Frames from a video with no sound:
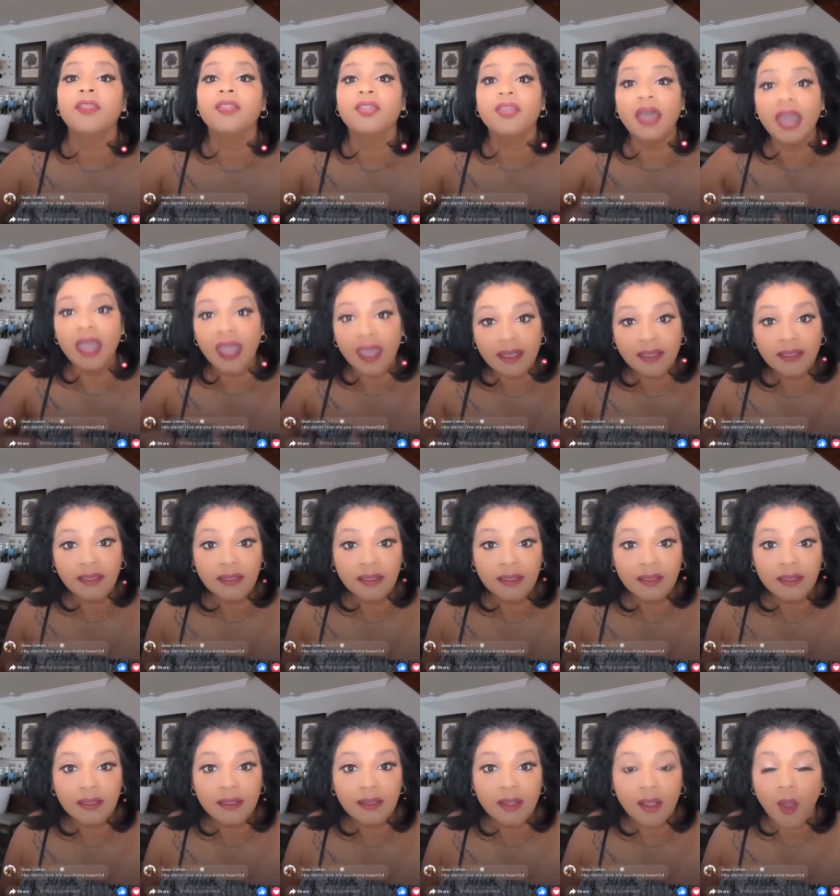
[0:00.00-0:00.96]
Then,
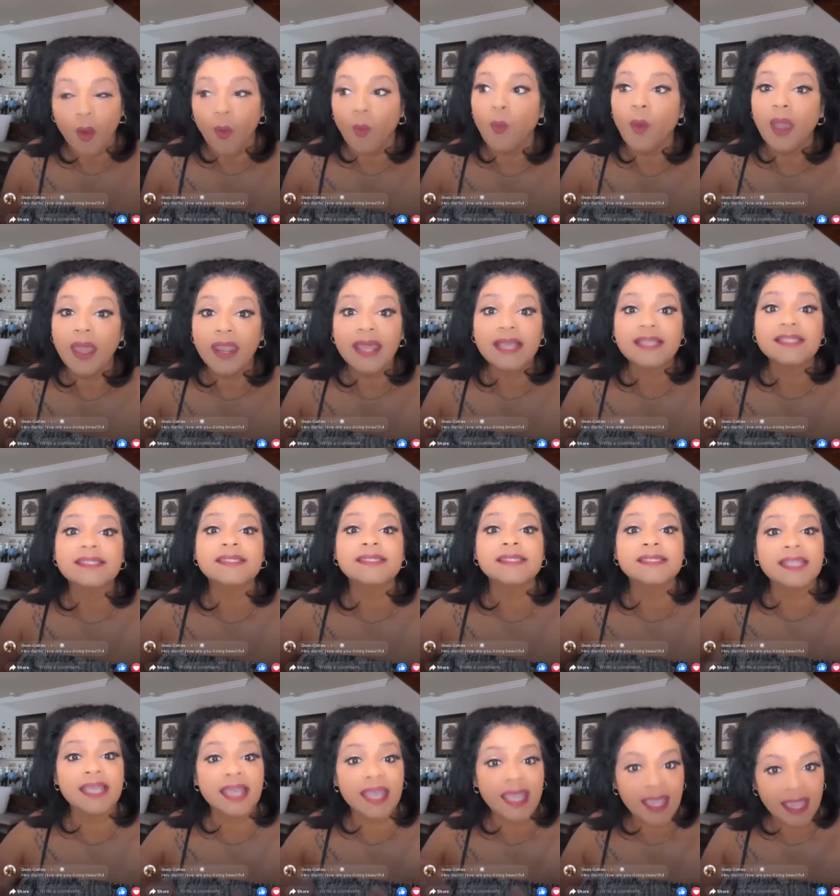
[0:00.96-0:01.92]
when I
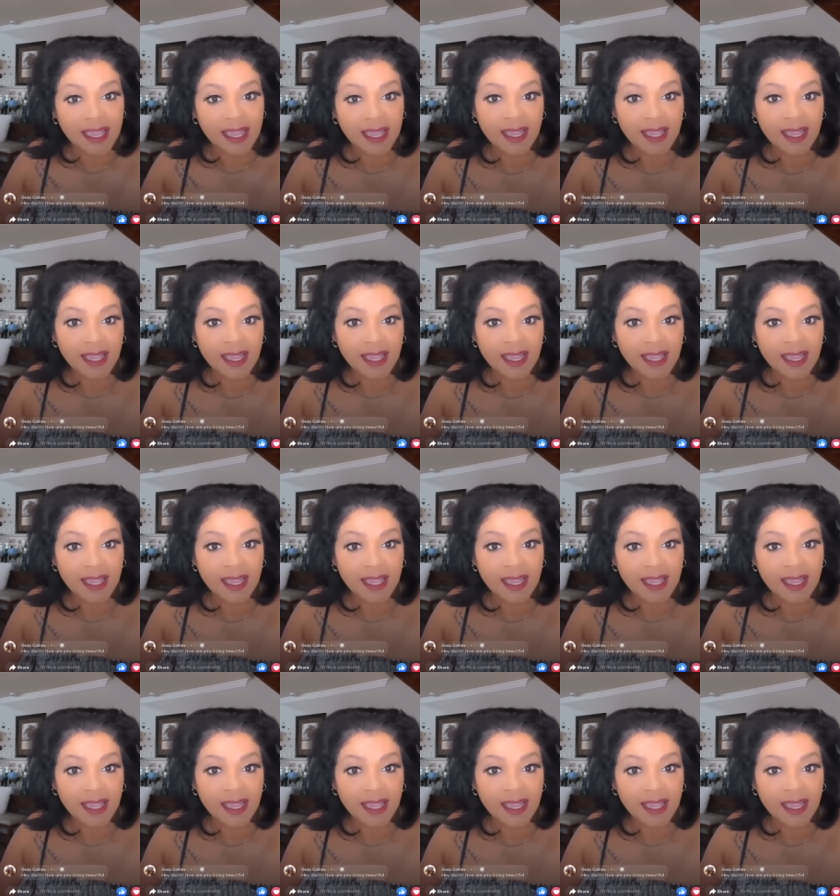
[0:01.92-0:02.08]
say